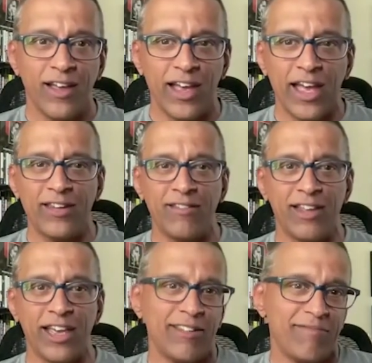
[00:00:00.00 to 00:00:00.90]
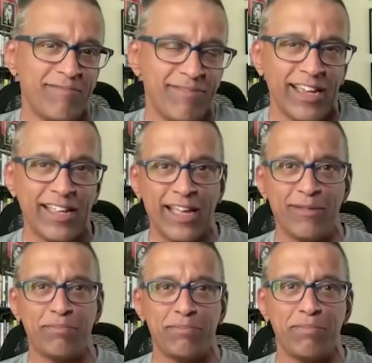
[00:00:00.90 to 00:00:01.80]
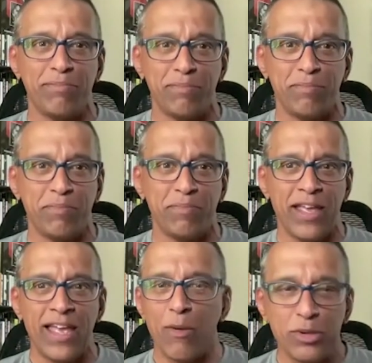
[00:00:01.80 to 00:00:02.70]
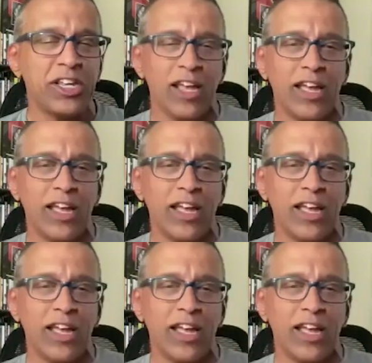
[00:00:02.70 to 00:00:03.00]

And like it was,